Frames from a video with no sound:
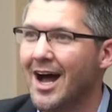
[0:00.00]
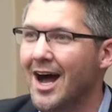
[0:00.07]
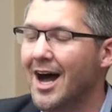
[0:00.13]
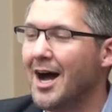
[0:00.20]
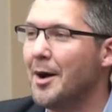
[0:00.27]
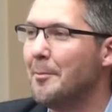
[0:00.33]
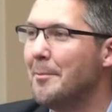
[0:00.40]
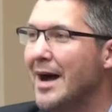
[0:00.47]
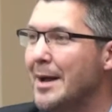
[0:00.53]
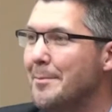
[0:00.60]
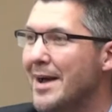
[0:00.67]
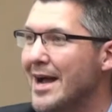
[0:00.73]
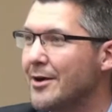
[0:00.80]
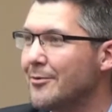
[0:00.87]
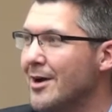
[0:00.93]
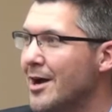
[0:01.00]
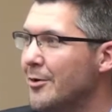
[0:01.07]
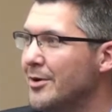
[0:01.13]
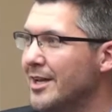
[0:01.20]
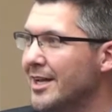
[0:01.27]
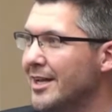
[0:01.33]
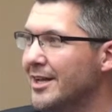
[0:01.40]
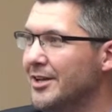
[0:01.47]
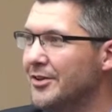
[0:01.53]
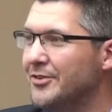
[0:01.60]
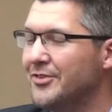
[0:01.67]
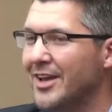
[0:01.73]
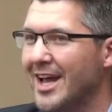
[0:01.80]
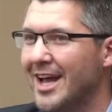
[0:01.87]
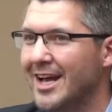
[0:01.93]
Uh, my background
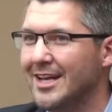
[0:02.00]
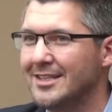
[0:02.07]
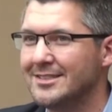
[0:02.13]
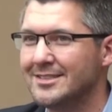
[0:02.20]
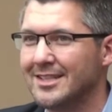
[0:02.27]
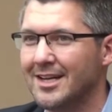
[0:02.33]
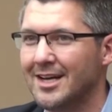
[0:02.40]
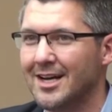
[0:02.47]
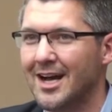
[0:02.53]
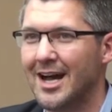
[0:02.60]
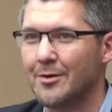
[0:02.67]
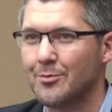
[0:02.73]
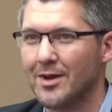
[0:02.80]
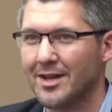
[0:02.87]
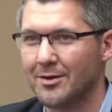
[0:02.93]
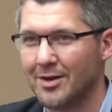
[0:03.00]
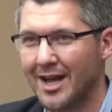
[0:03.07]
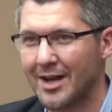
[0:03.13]
is as uh, I, run,